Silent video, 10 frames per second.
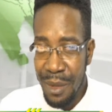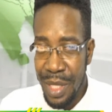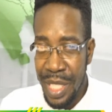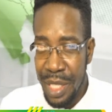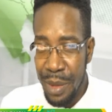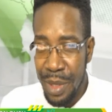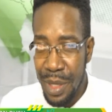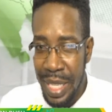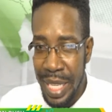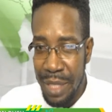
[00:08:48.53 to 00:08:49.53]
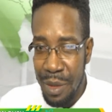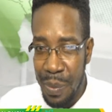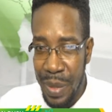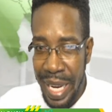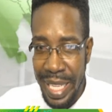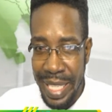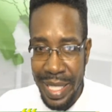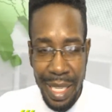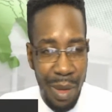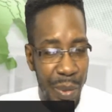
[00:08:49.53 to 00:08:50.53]
GT Girl has replied. Let's
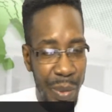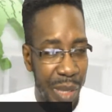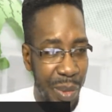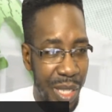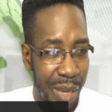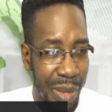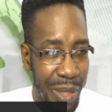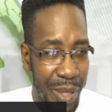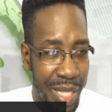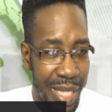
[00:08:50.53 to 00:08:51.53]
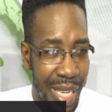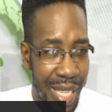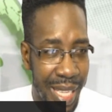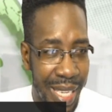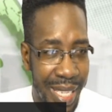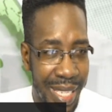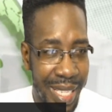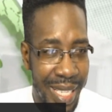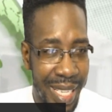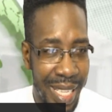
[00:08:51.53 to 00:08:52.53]
see. I will put up her comment. What she said.
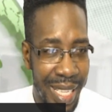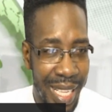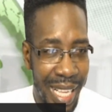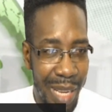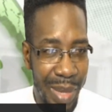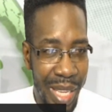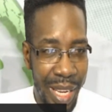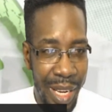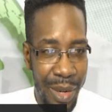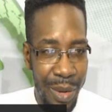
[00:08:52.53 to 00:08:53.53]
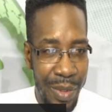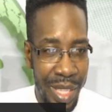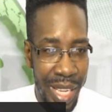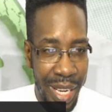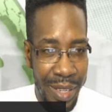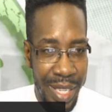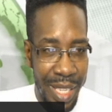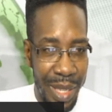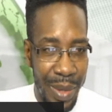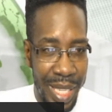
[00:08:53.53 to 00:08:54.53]
I'll be here over there in the
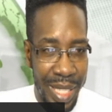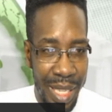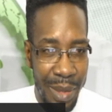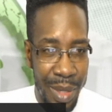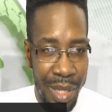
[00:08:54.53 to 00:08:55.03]
USA.